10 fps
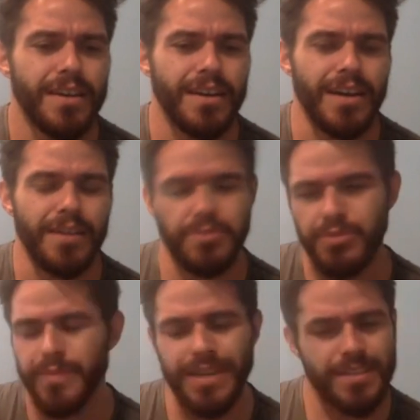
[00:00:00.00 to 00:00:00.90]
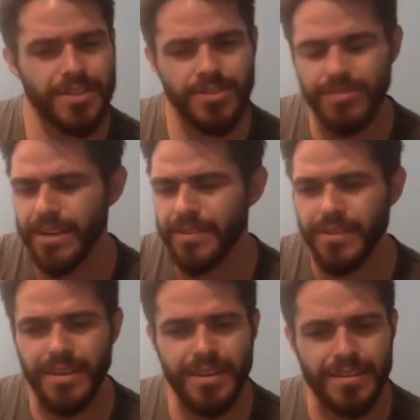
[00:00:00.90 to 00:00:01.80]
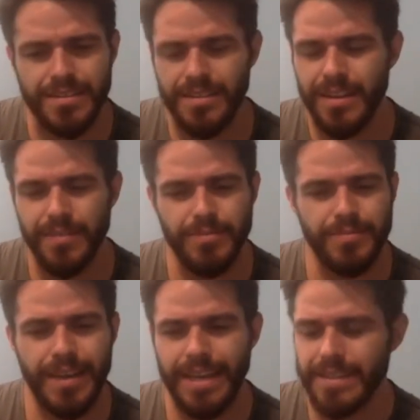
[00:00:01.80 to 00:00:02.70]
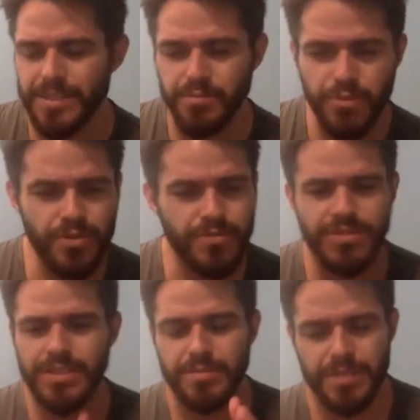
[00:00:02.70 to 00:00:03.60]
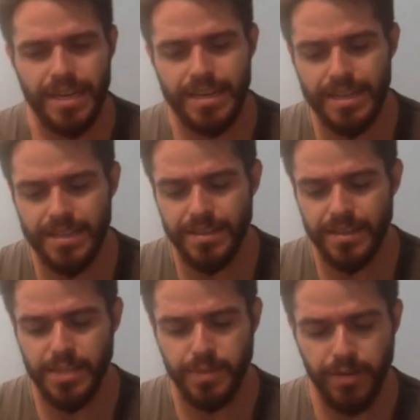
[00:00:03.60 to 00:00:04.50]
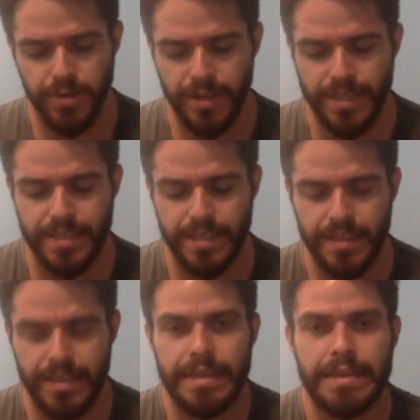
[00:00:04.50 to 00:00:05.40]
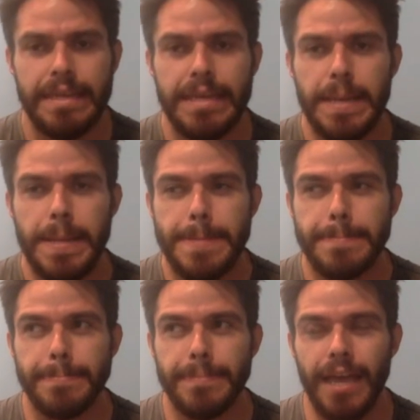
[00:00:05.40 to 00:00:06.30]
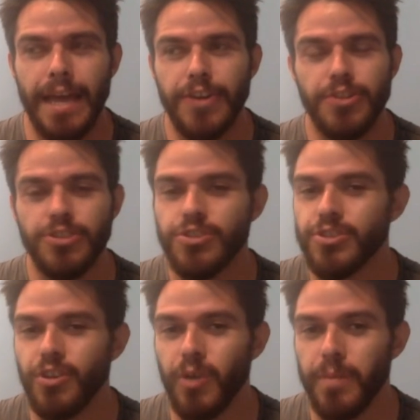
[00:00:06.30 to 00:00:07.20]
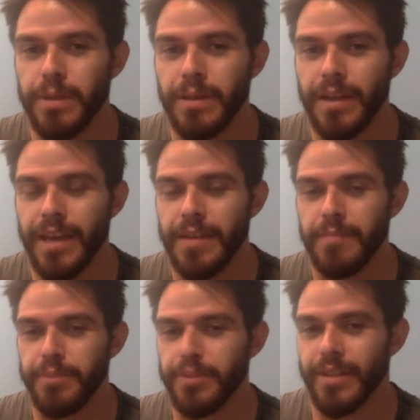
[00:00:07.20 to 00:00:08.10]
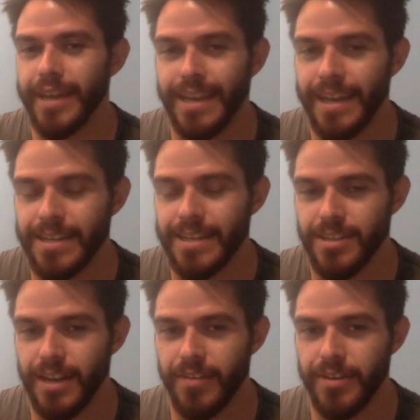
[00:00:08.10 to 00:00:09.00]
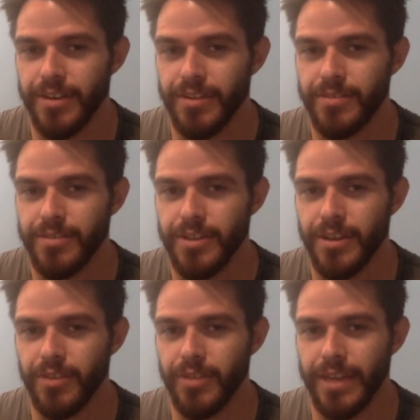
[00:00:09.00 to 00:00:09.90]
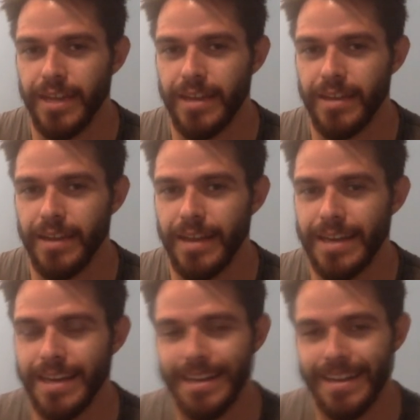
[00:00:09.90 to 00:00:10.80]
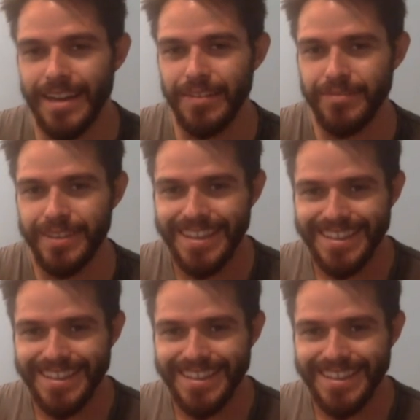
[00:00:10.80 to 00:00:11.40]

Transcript: um, do amazing strength things and i had these moves and some techniques and things but i realized that like i couldn't just show up and, and play in any scenario you know like i i needed kind of